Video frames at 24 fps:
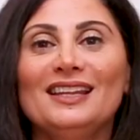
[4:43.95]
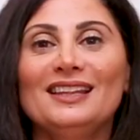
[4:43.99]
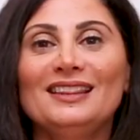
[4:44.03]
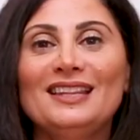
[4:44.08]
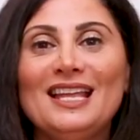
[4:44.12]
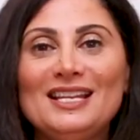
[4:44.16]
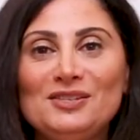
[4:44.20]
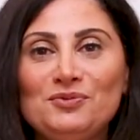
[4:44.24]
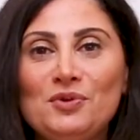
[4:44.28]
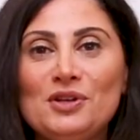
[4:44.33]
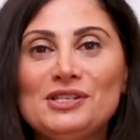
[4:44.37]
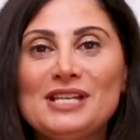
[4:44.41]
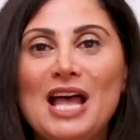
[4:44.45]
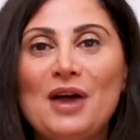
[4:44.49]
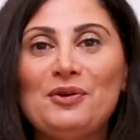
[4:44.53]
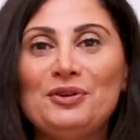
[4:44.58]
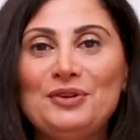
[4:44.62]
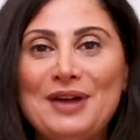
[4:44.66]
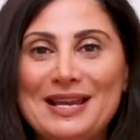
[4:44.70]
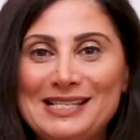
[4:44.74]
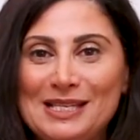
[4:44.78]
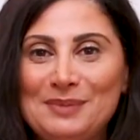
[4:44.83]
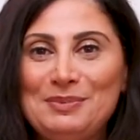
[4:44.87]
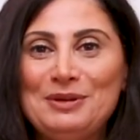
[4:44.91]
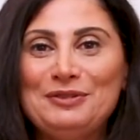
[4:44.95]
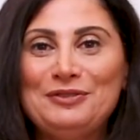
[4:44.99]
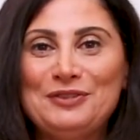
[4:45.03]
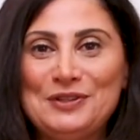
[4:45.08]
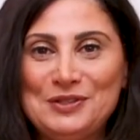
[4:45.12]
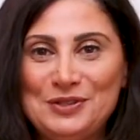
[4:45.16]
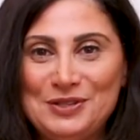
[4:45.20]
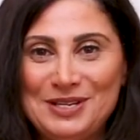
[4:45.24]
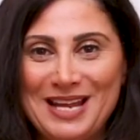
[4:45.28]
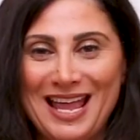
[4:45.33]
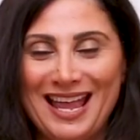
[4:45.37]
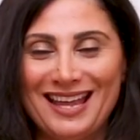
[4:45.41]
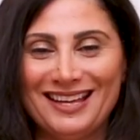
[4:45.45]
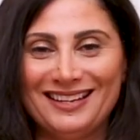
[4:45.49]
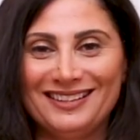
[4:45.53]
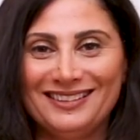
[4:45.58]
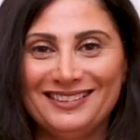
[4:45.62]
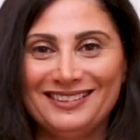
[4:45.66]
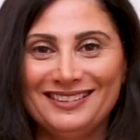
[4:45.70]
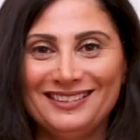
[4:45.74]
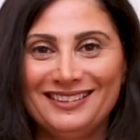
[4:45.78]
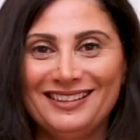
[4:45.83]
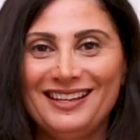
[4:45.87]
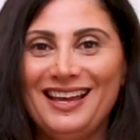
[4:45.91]
This was our recipe for today.
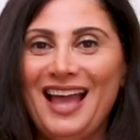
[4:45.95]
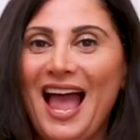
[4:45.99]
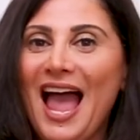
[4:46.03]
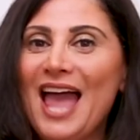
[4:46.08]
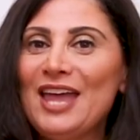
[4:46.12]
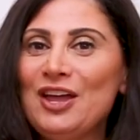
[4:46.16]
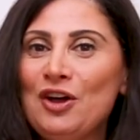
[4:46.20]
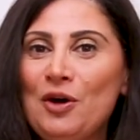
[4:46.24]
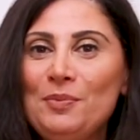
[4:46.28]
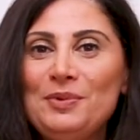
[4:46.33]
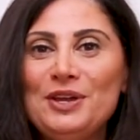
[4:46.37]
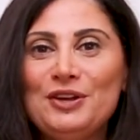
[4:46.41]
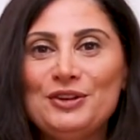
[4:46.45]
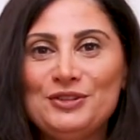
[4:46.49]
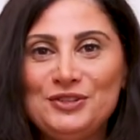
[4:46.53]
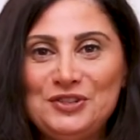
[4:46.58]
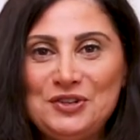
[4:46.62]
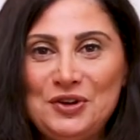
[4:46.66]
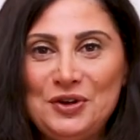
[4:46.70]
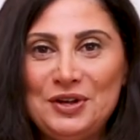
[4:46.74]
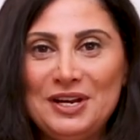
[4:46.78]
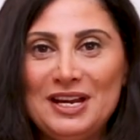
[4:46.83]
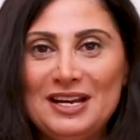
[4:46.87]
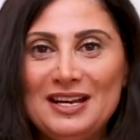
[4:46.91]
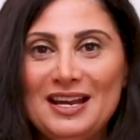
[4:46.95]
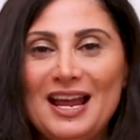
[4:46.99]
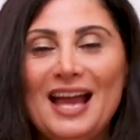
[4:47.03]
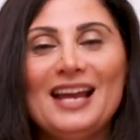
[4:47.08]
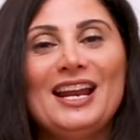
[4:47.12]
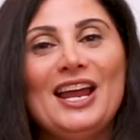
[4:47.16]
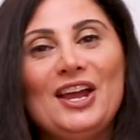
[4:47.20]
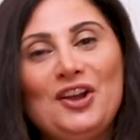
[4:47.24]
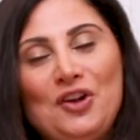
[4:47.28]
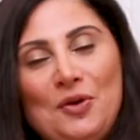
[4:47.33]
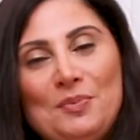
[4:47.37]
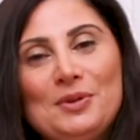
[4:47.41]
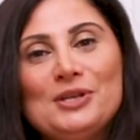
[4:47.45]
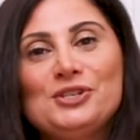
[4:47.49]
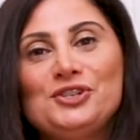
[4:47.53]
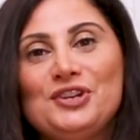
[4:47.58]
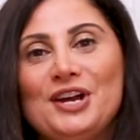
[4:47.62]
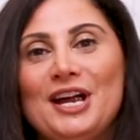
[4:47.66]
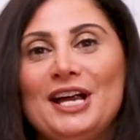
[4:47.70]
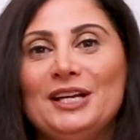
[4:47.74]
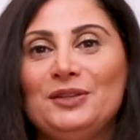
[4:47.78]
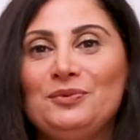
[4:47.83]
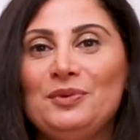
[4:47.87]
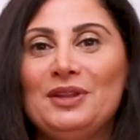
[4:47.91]
I hope you enjoyed it, and I hope you
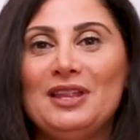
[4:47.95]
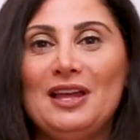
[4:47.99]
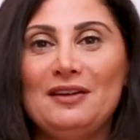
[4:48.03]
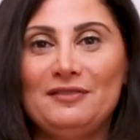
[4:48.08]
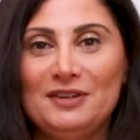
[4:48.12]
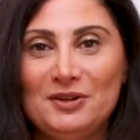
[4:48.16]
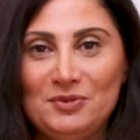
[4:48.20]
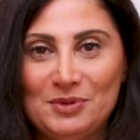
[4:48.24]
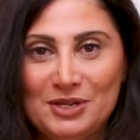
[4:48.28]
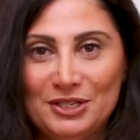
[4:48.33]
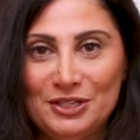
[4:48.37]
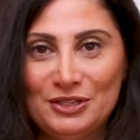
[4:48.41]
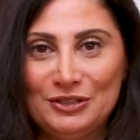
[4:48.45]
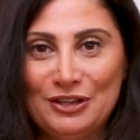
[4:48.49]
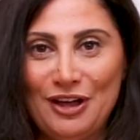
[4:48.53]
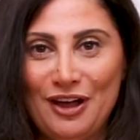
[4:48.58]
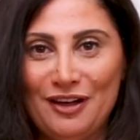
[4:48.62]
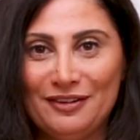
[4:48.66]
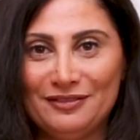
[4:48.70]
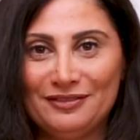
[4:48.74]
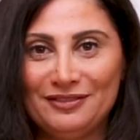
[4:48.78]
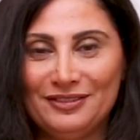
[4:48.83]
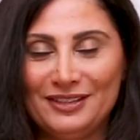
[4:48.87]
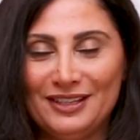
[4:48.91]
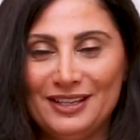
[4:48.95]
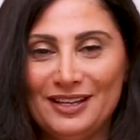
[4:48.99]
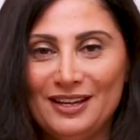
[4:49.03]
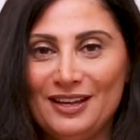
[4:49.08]
share it with everyone you love.